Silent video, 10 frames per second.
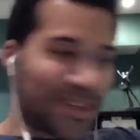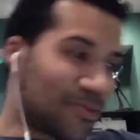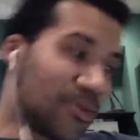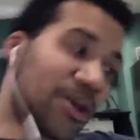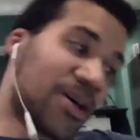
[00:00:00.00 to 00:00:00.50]

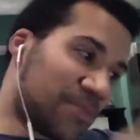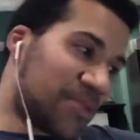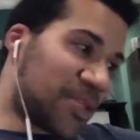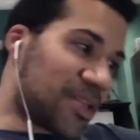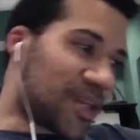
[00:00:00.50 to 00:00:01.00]
well, I
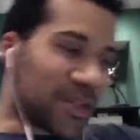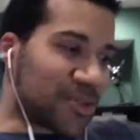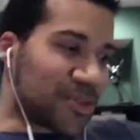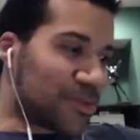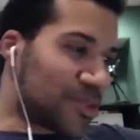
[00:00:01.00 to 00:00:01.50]
mean, yeah.
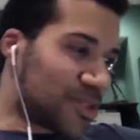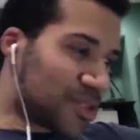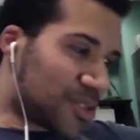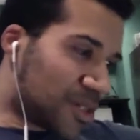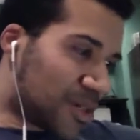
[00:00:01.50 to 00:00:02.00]
So we'll
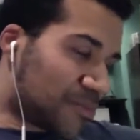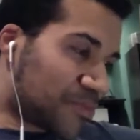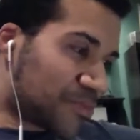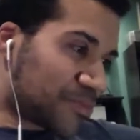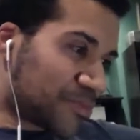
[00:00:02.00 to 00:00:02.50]

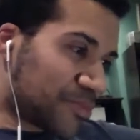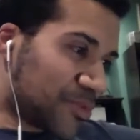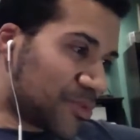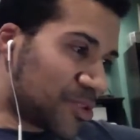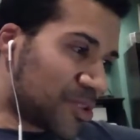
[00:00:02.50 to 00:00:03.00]

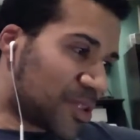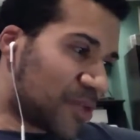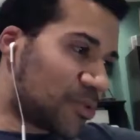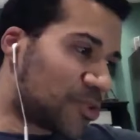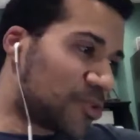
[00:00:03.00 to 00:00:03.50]
just say
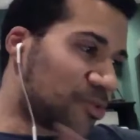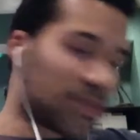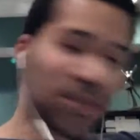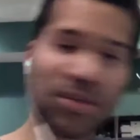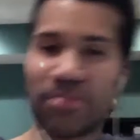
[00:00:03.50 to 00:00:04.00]
what you
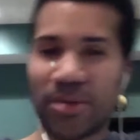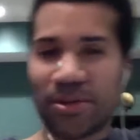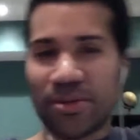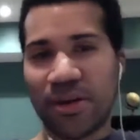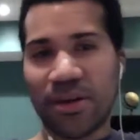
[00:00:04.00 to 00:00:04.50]
think
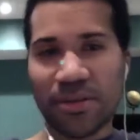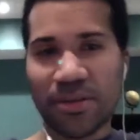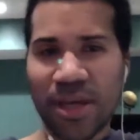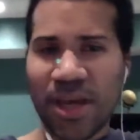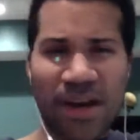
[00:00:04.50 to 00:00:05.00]
about all.
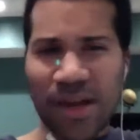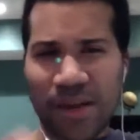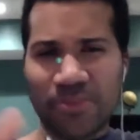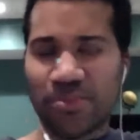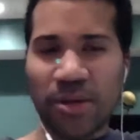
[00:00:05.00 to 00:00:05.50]

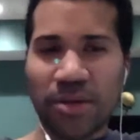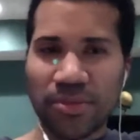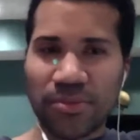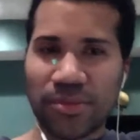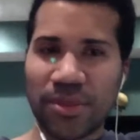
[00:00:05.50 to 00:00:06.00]
I
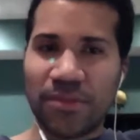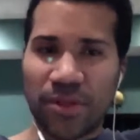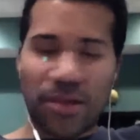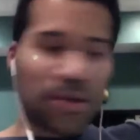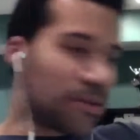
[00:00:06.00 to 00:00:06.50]
probably won't even
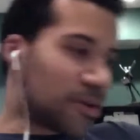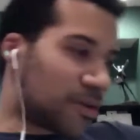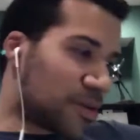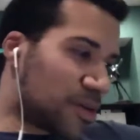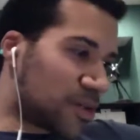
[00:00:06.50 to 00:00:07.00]
cover
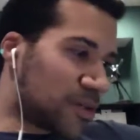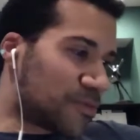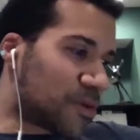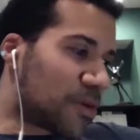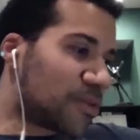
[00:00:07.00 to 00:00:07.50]

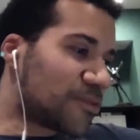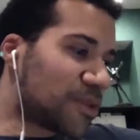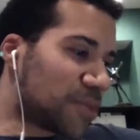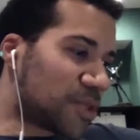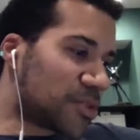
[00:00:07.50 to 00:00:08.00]
all of
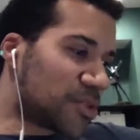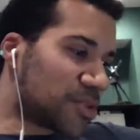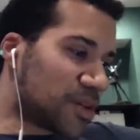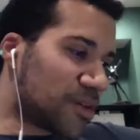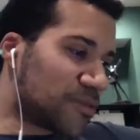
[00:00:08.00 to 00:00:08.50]
them. I'll
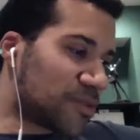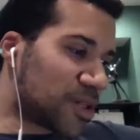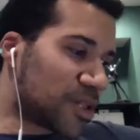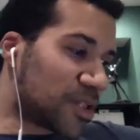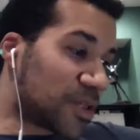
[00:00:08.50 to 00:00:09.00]
just cover
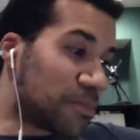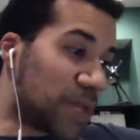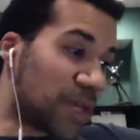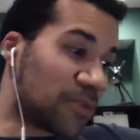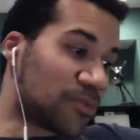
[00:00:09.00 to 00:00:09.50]
like the
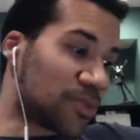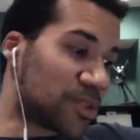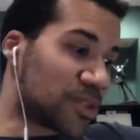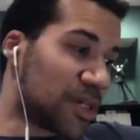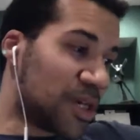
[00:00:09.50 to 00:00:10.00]
main
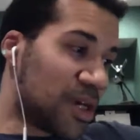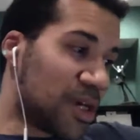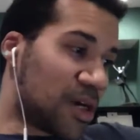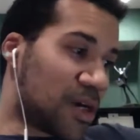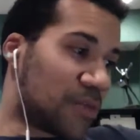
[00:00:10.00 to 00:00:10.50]
ones.
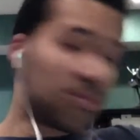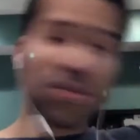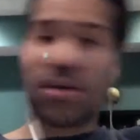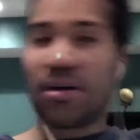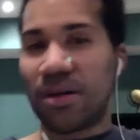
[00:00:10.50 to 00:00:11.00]

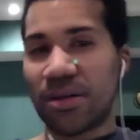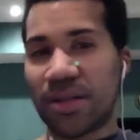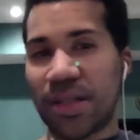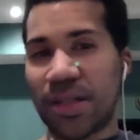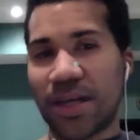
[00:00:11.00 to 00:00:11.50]
The all
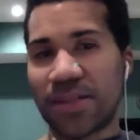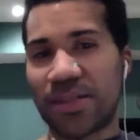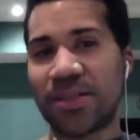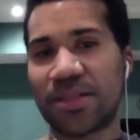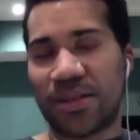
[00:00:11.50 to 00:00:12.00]
glass
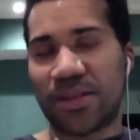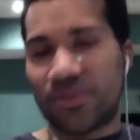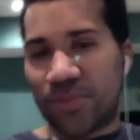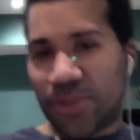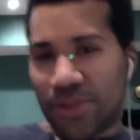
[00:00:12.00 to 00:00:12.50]
design.
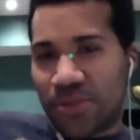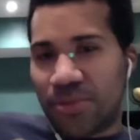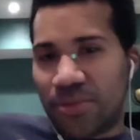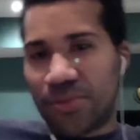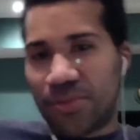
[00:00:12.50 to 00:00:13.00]
What are you